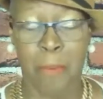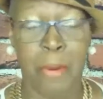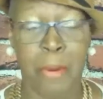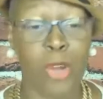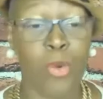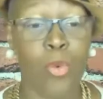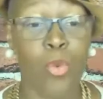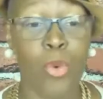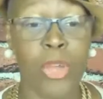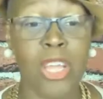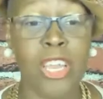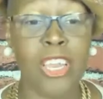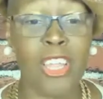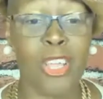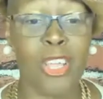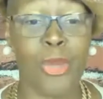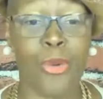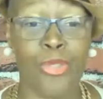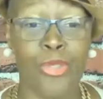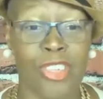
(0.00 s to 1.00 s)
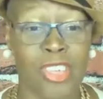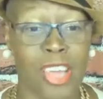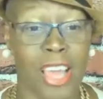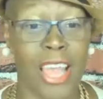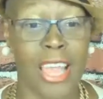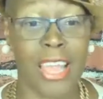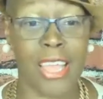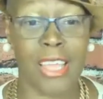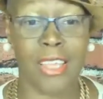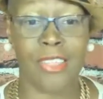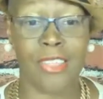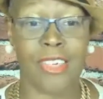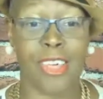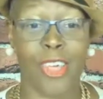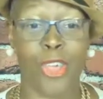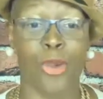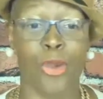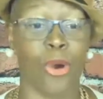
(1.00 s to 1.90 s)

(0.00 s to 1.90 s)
But when you change